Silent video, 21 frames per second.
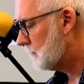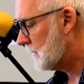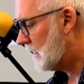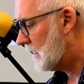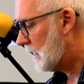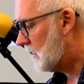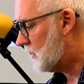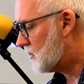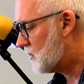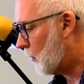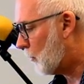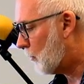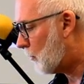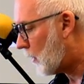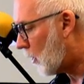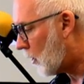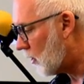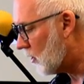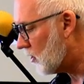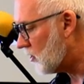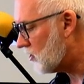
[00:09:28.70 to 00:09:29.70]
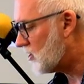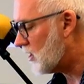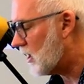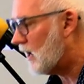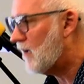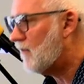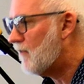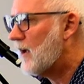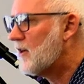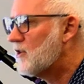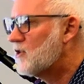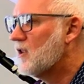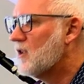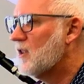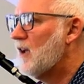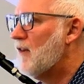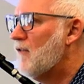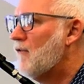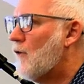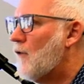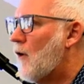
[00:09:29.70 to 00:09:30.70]
And so Persia eventually
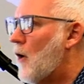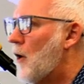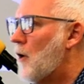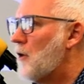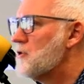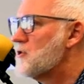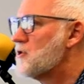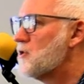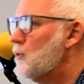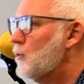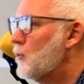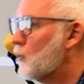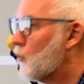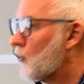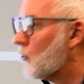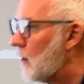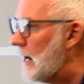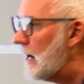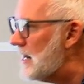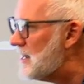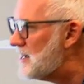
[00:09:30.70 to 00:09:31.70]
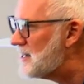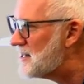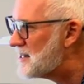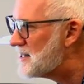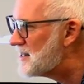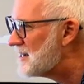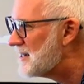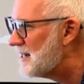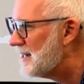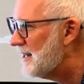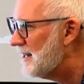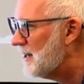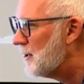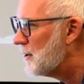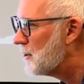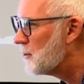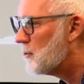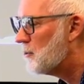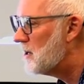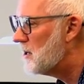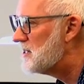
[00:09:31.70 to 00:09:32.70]
falls to Greece.
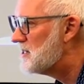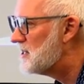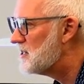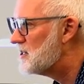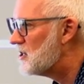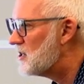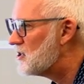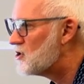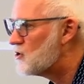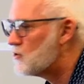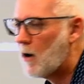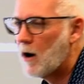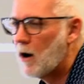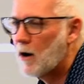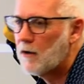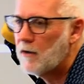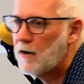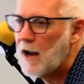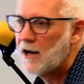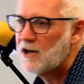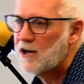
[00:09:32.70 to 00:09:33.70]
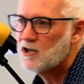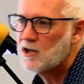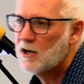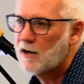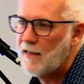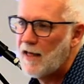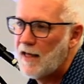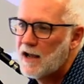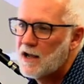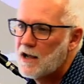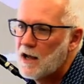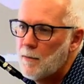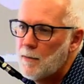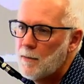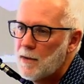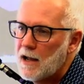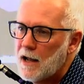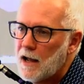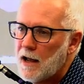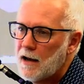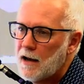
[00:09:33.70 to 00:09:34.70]
Greece is a stronger nation, and they come
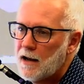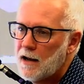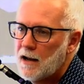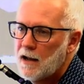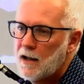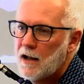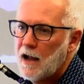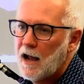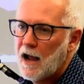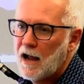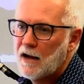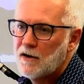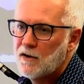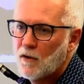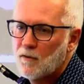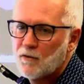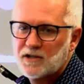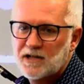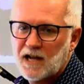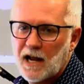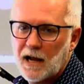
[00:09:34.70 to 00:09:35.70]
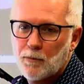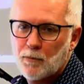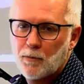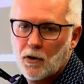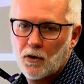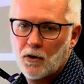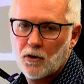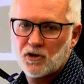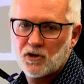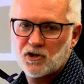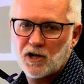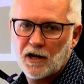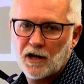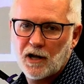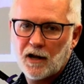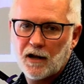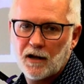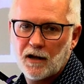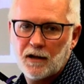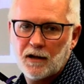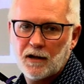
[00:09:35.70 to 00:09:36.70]
in and overtake
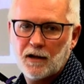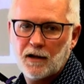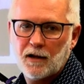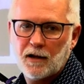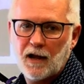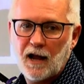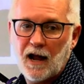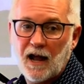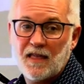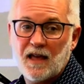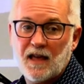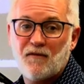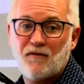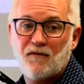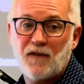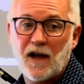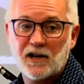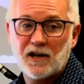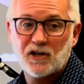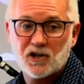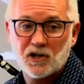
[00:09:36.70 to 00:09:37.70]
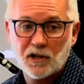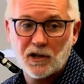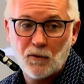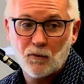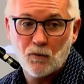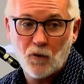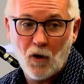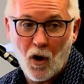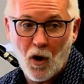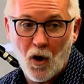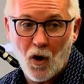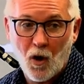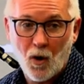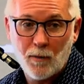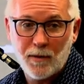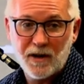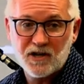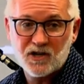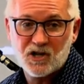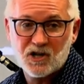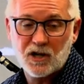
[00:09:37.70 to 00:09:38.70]
Persia. And then eventually Rome
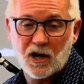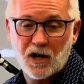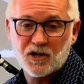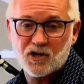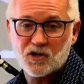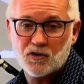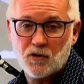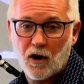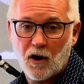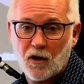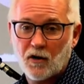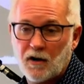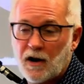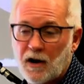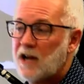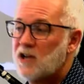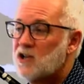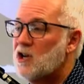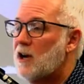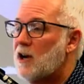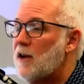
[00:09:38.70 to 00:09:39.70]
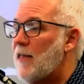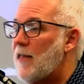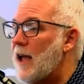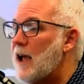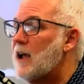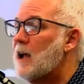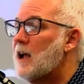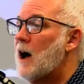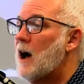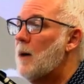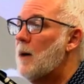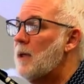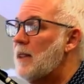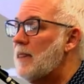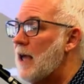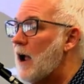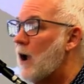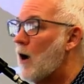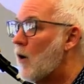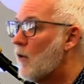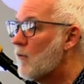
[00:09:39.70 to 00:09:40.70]
is a stronger nation, and they come and
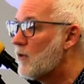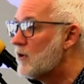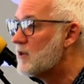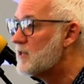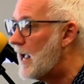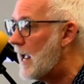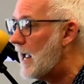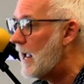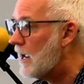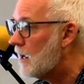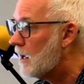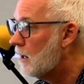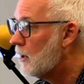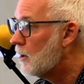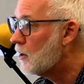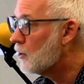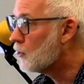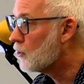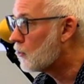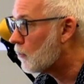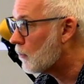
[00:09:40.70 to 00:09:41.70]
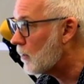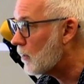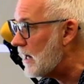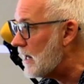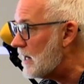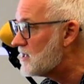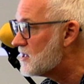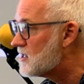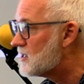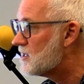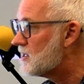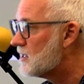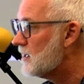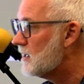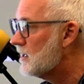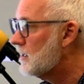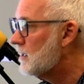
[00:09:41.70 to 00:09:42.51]
they overtake Greece.